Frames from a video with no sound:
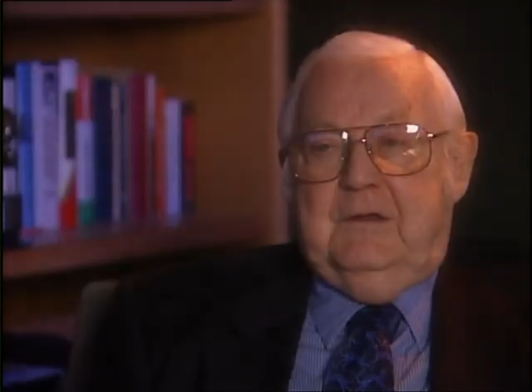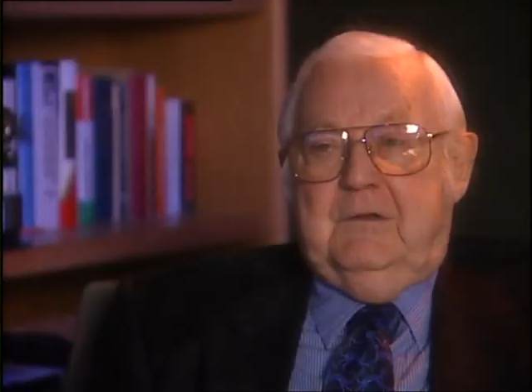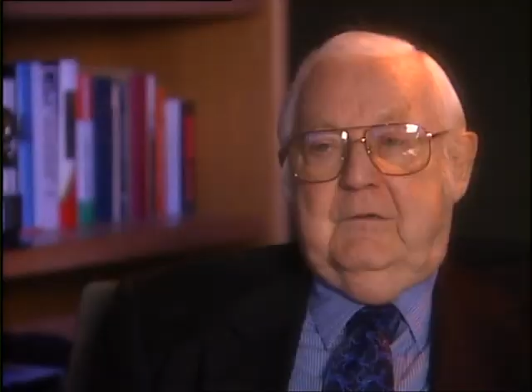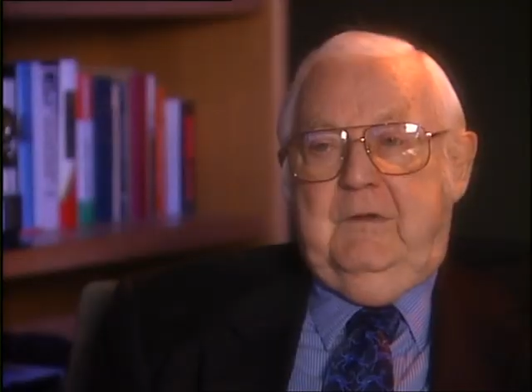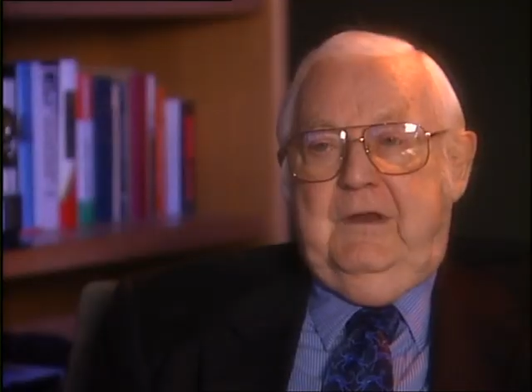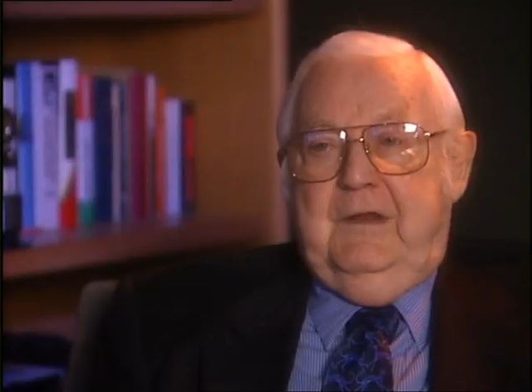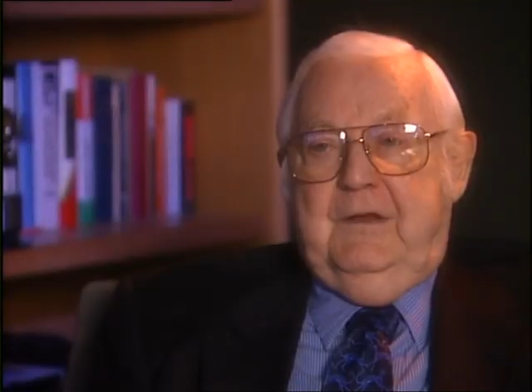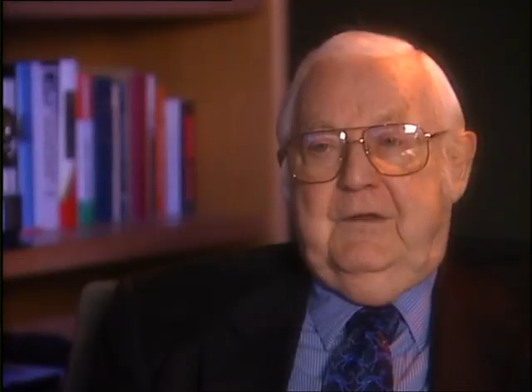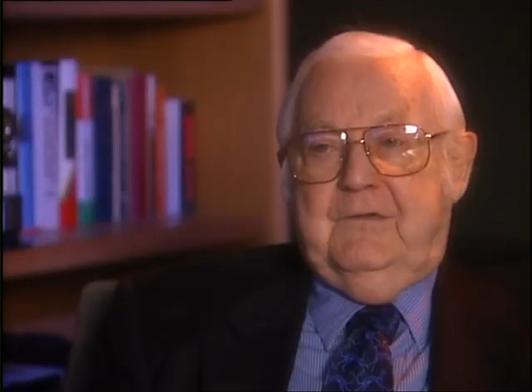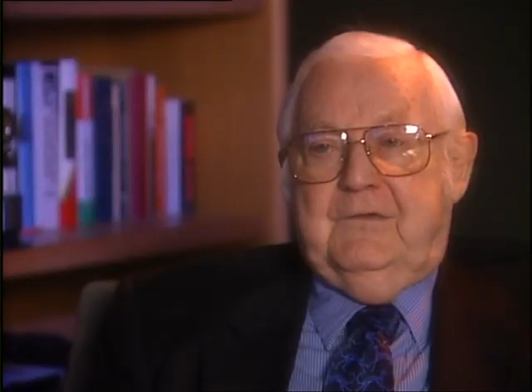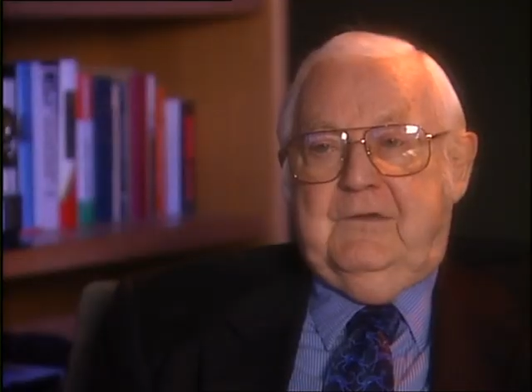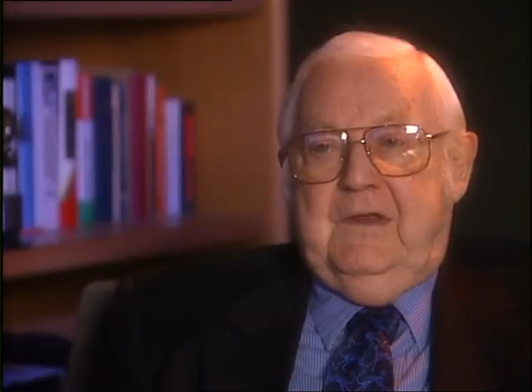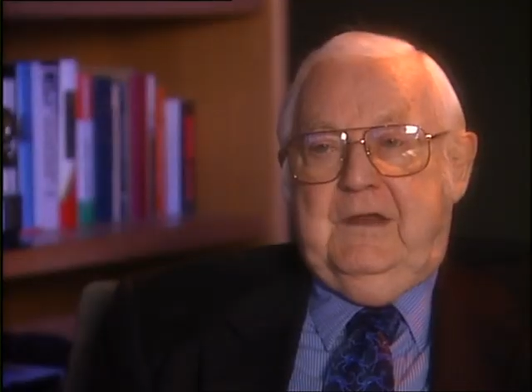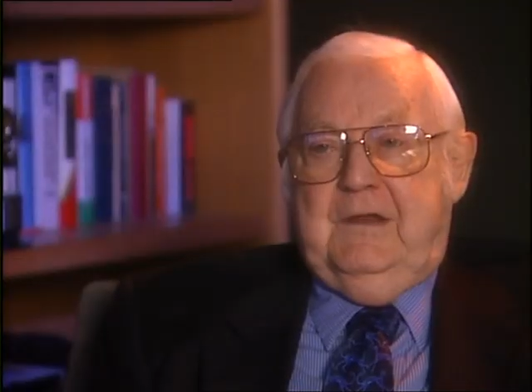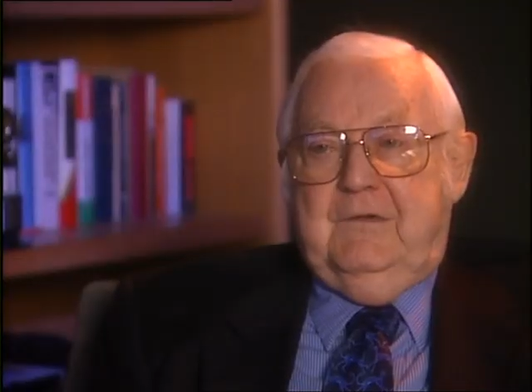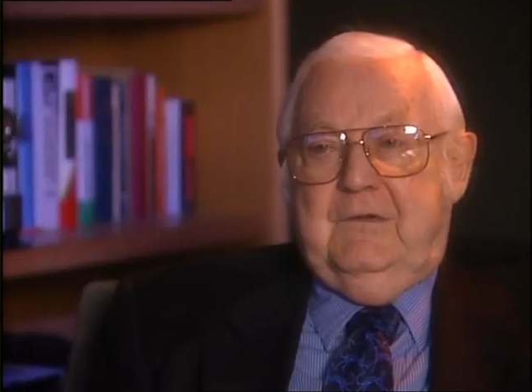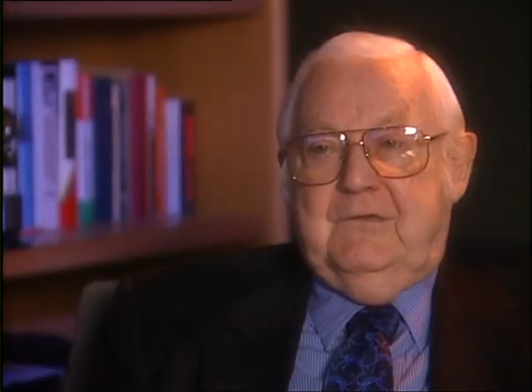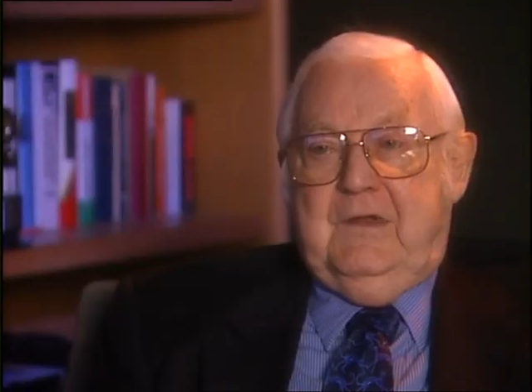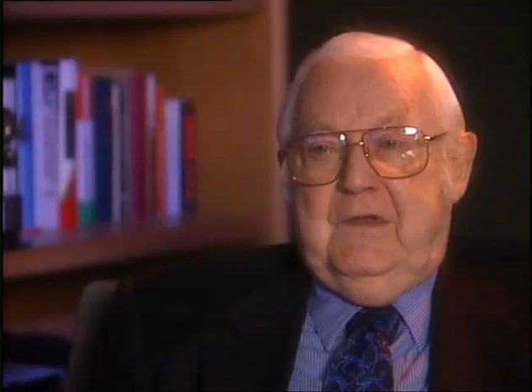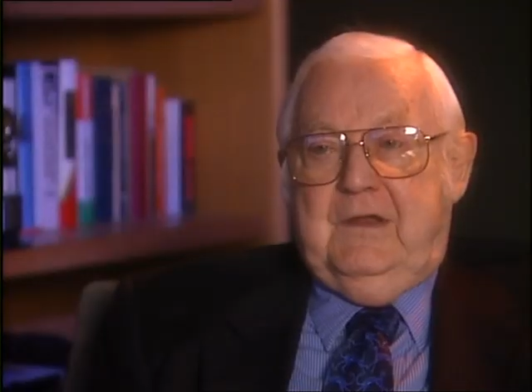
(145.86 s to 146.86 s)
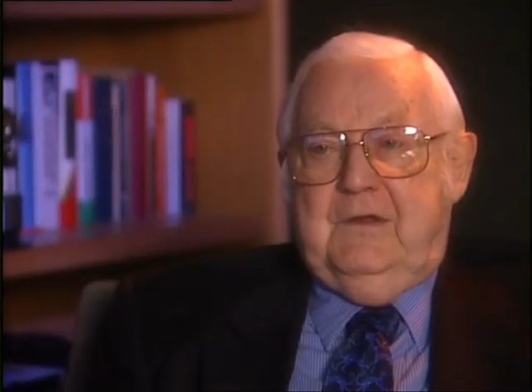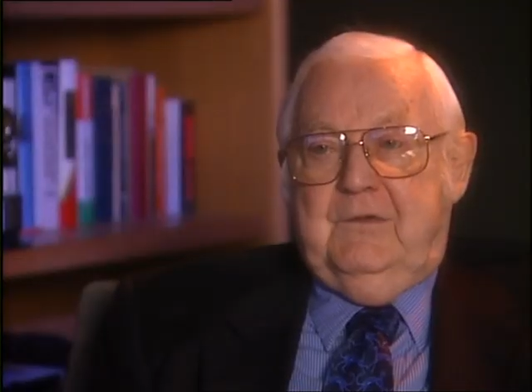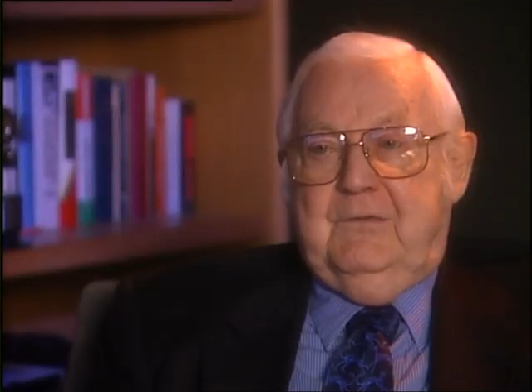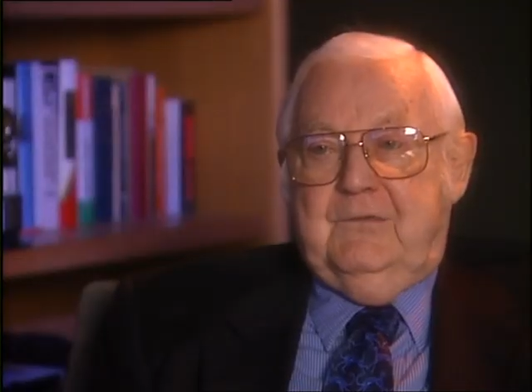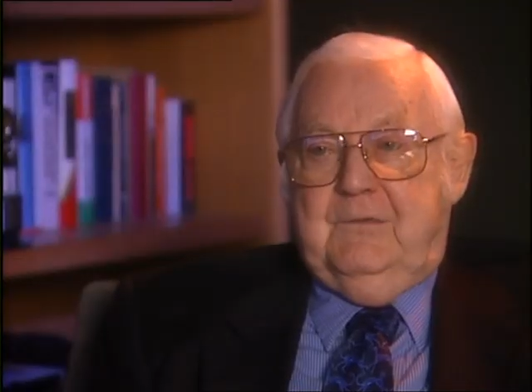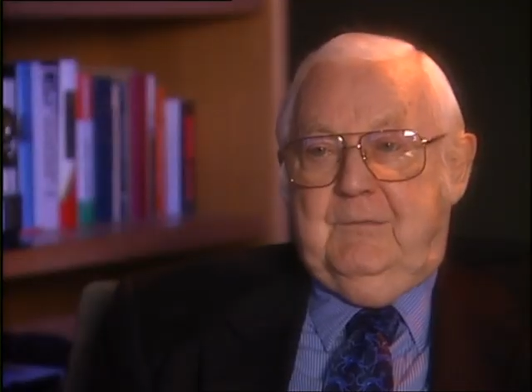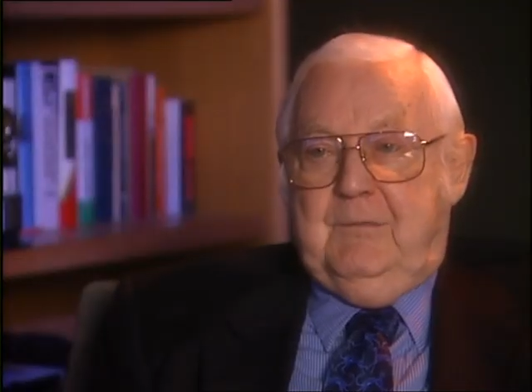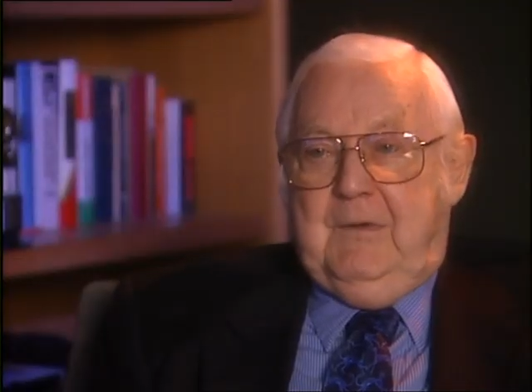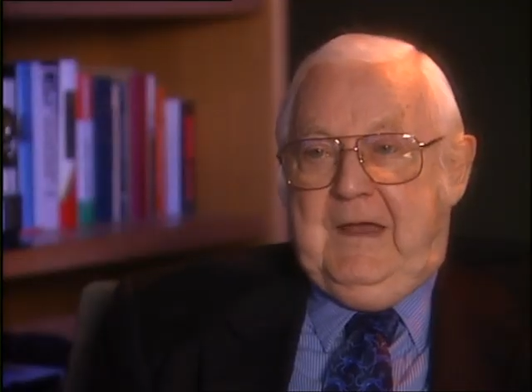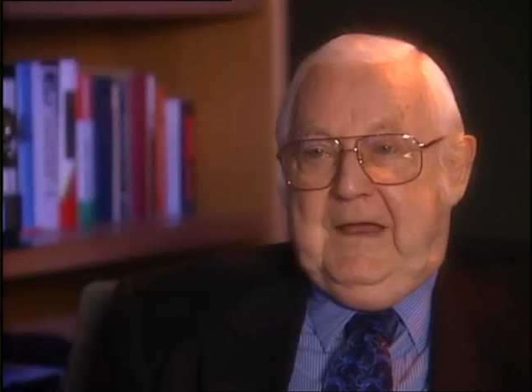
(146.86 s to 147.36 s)
a great understanding of
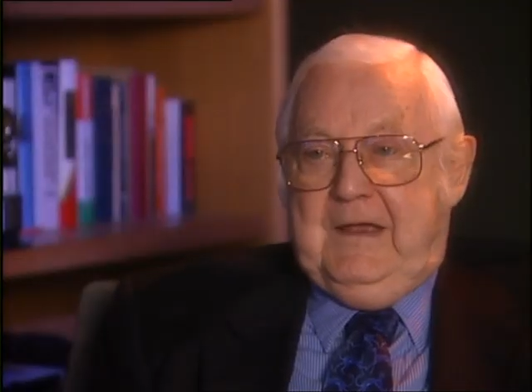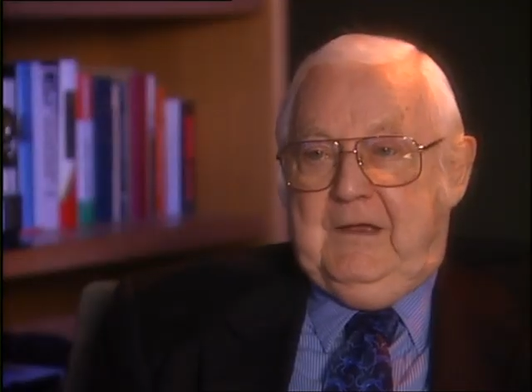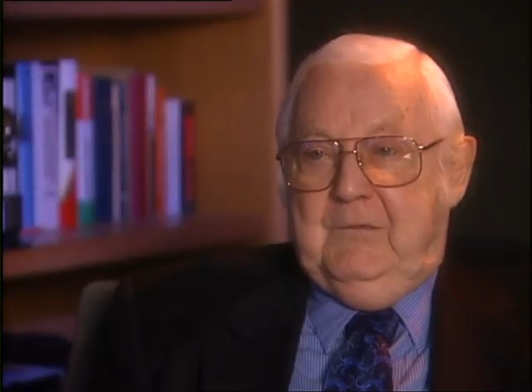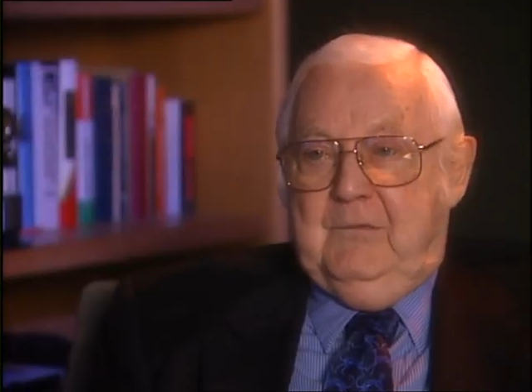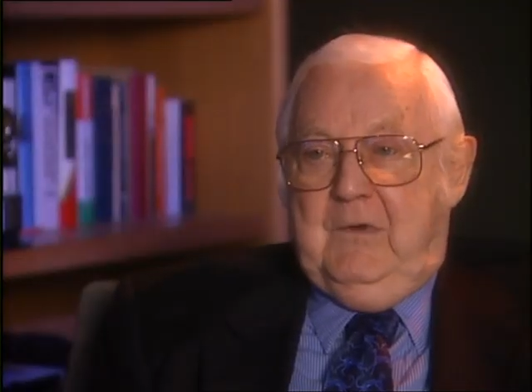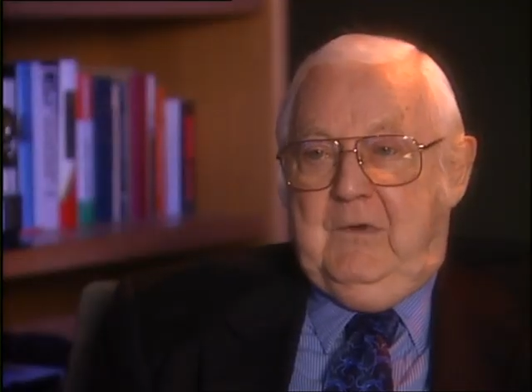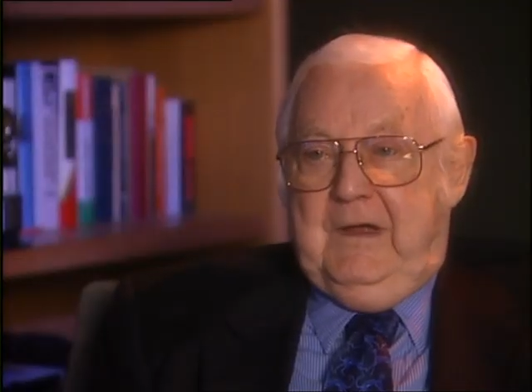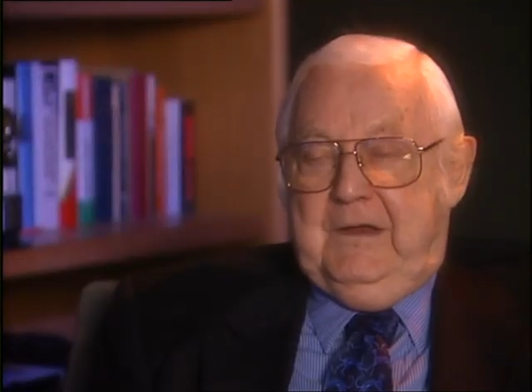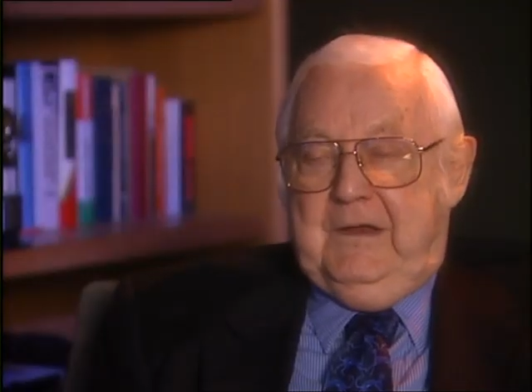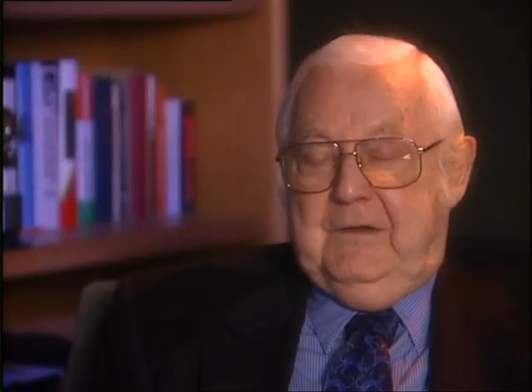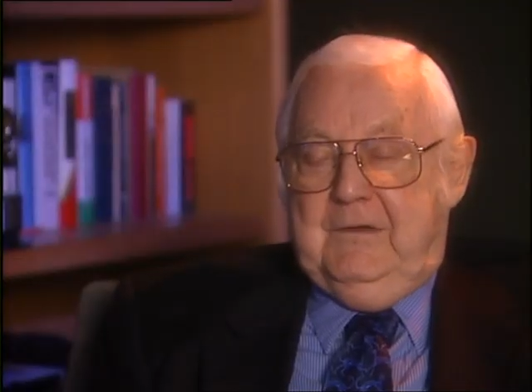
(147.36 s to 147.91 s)
shadows and black and white,